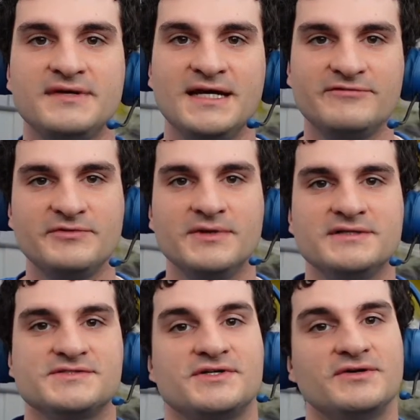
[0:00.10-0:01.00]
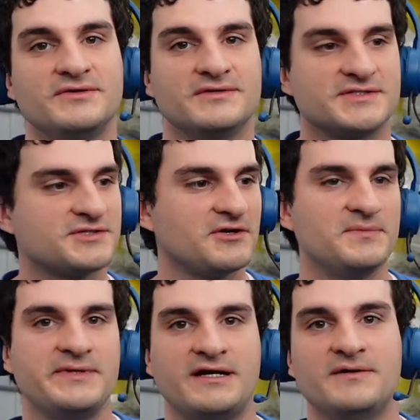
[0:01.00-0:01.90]
Hey everyone, so it's starting
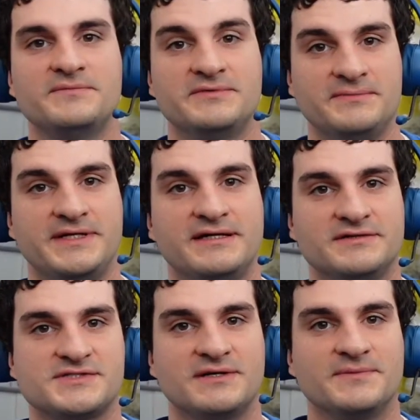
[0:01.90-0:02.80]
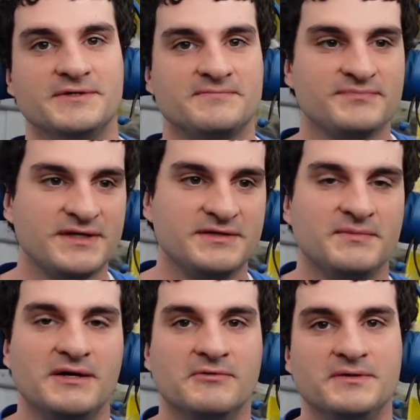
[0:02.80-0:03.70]
to become the beginning of summer. You
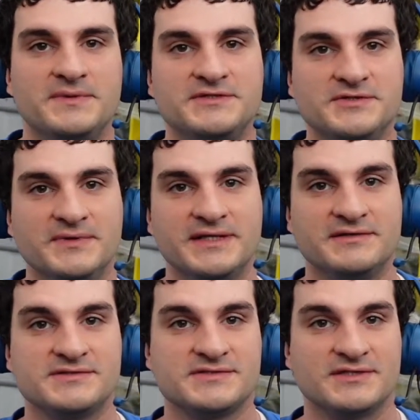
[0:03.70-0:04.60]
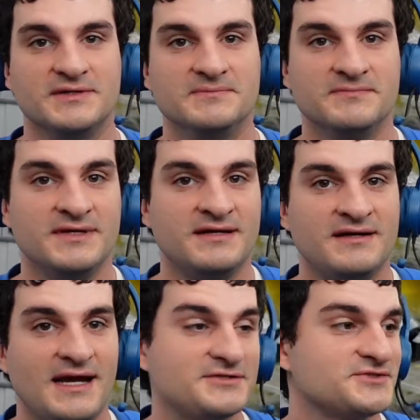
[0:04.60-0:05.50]
might want to be doing some
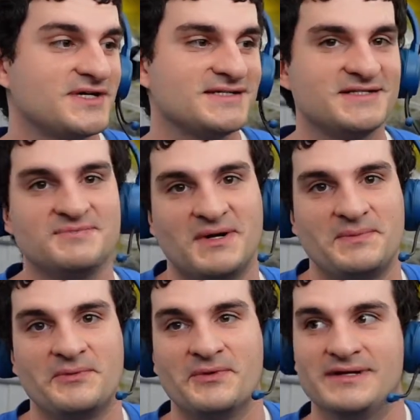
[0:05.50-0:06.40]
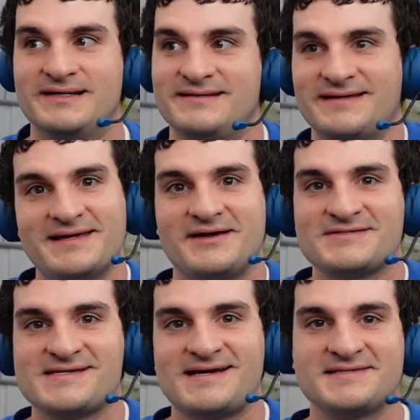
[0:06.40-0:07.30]
exercising, might be wanting to get
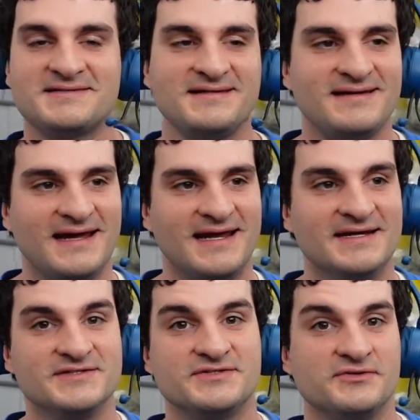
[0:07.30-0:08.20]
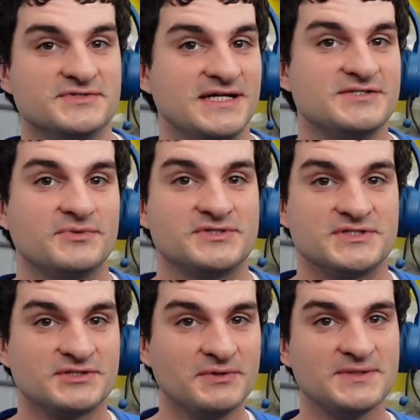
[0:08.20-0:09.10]
outside, and those days where it's
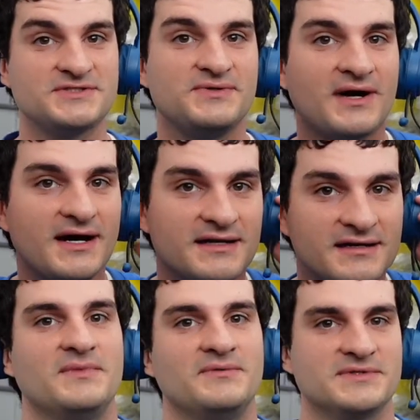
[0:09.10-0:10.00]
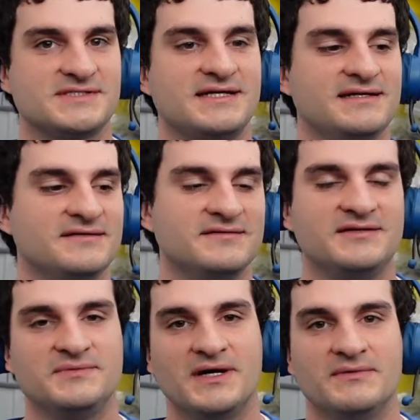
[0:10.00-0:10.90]
just a little bit too hot, you might want to stay in.
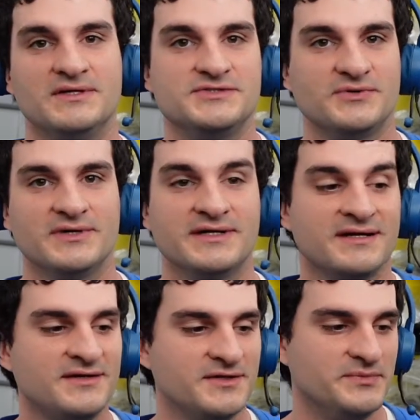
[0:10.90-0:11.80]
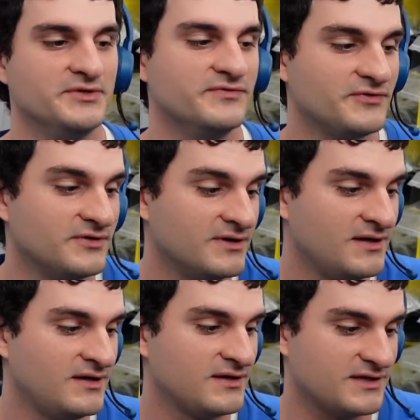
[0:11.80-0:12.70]
You might want to enjoy your beautiful
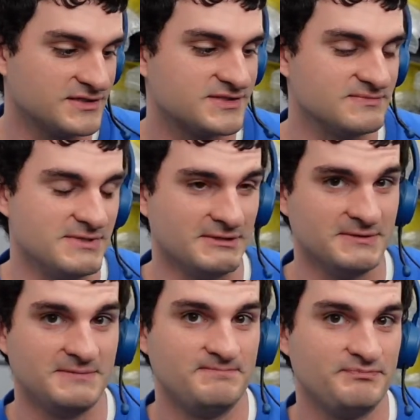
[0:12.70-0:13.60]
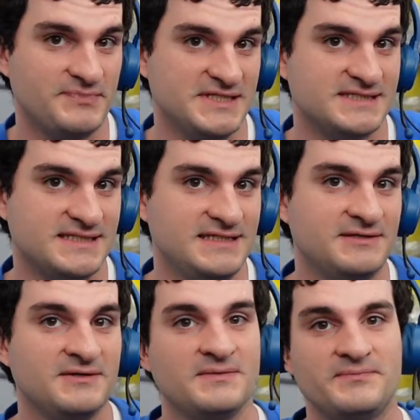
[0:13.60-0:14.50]
custom built P C,
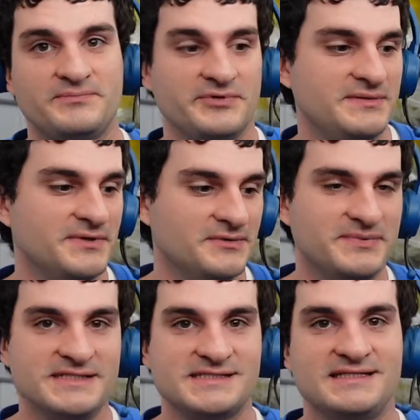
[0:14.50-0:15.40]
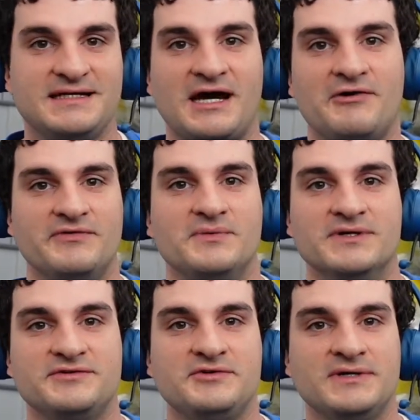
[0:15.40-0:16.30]
pre-built P C, however you want
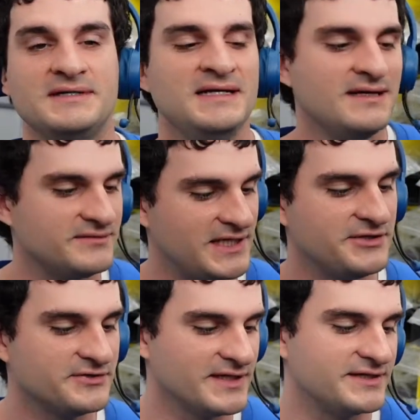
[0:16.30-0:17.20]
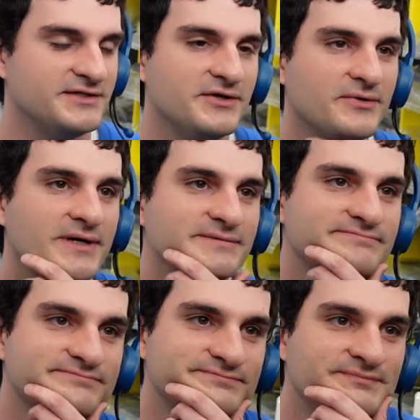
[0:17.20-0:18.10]
to do it. Then you're like, you know what,
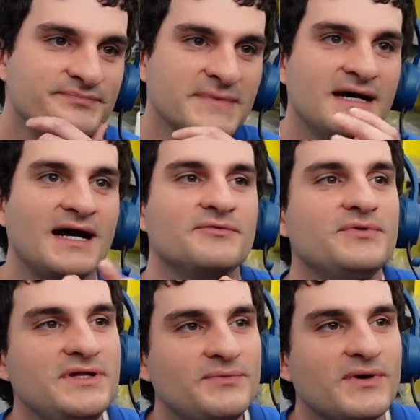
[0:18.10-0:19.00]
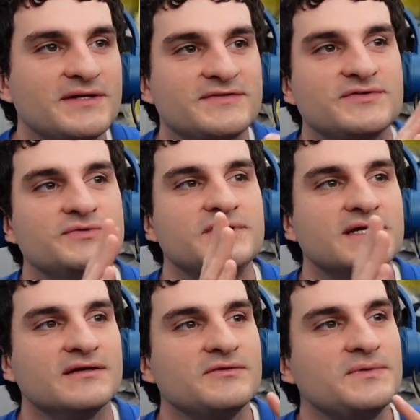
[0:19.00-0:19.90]
hmm, I really want to
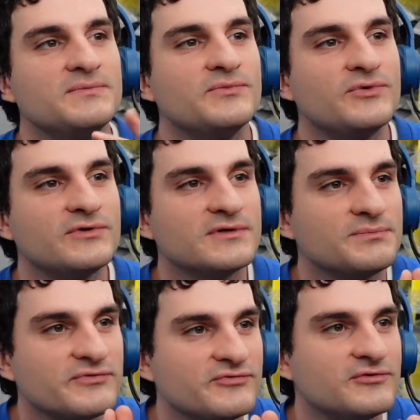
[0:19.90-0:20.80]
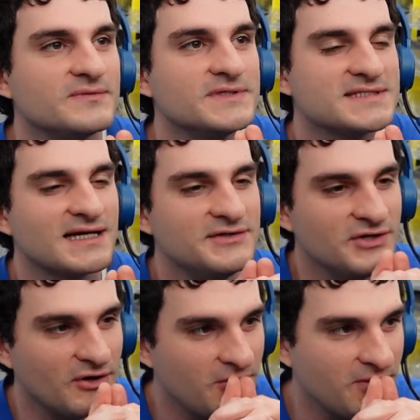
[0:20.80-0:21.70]
get a little bit more performance. I
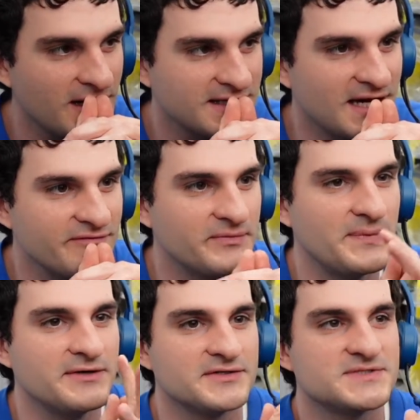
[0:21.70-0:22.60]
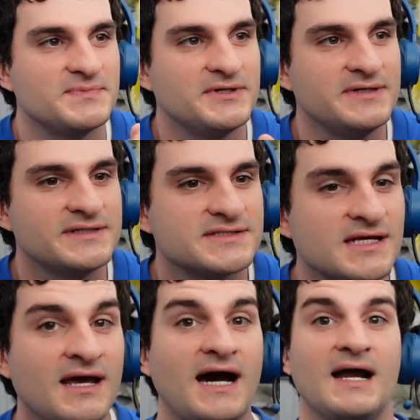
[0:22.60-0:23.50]
know I can have a better experience.
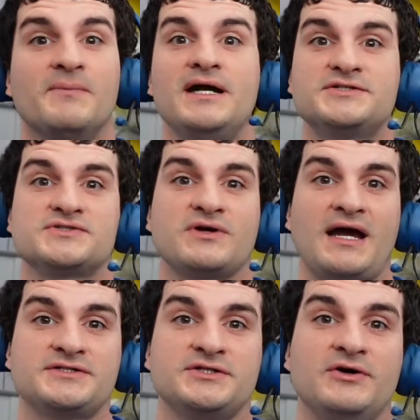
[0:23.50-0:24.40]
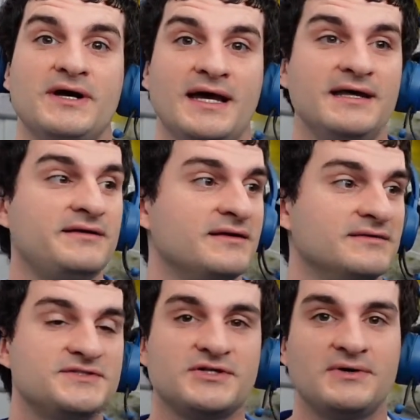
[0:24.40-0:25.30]
I might just actually go ahead,
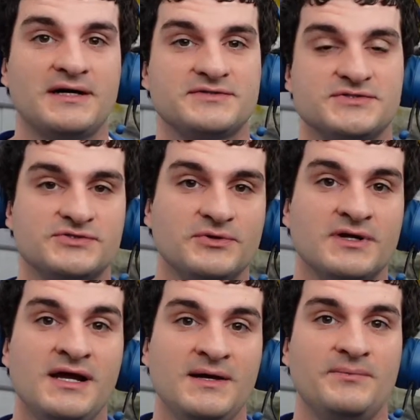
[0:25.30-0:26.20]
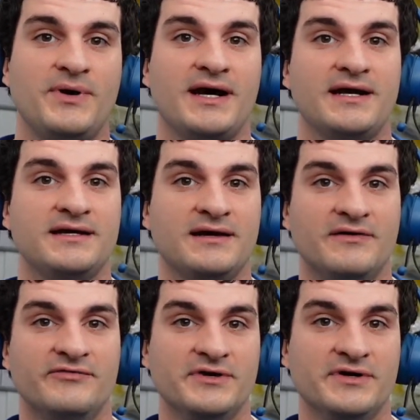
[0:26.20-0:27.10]
let's go out to the store, buy a
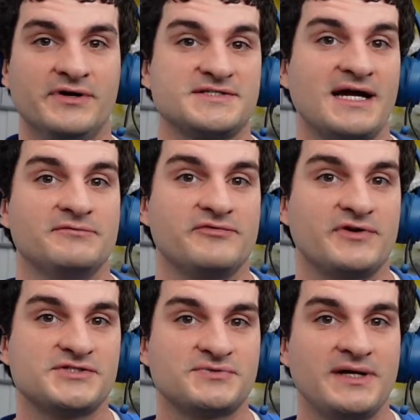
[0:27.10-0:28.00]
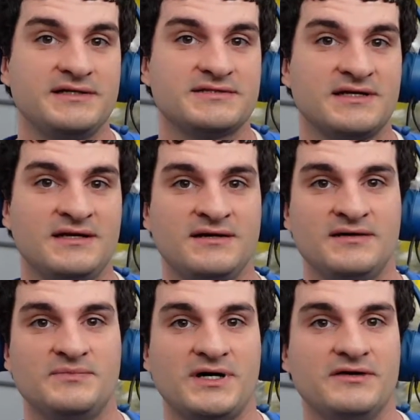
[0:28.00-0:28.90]
very nice high refresh rate
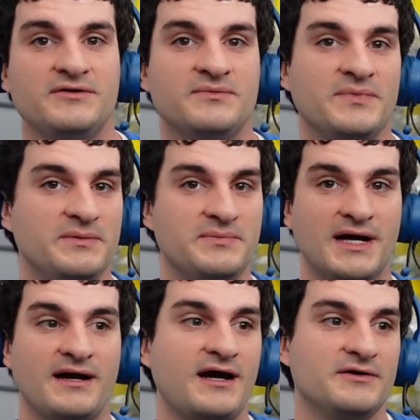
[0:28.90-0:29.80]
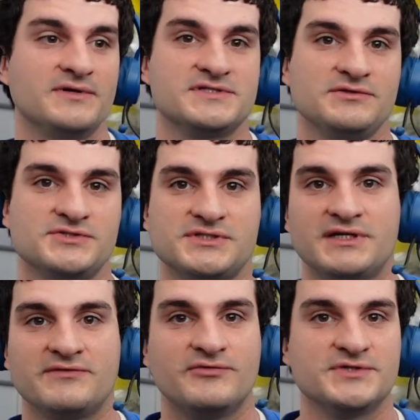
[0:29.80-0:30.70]
monitor, maybe buy a higher resolution
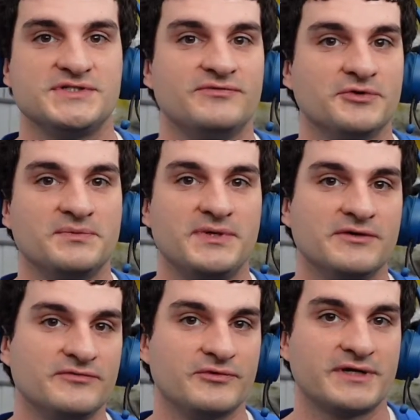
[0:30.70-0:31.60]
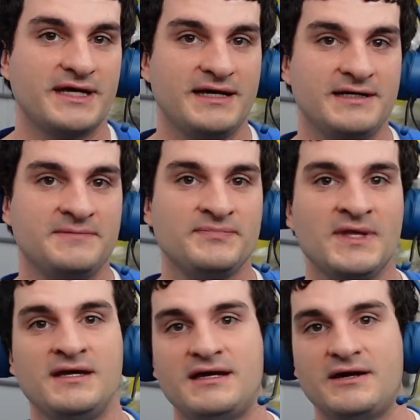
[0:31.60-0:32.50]
like a fourteen forty p or four K,
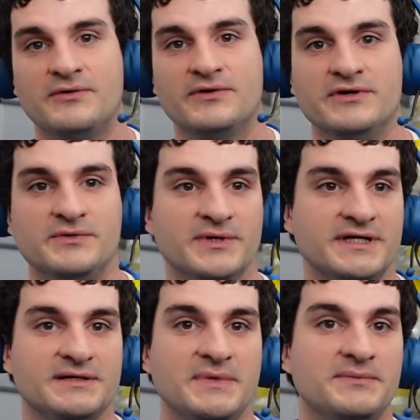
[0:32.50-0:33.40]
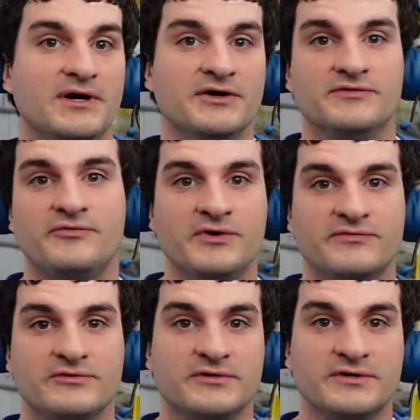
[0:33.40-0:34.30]
or you want to get maybe one
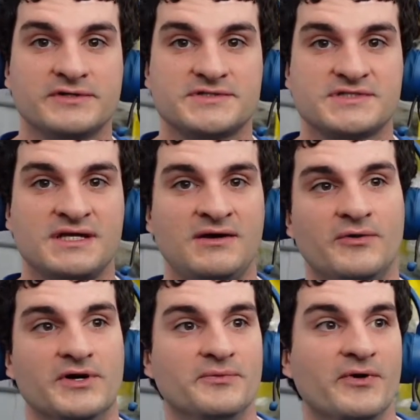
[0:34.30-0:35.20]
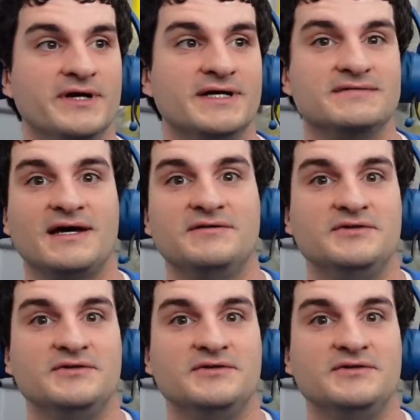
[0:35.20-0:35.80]
forty-four hertz, or you want to get that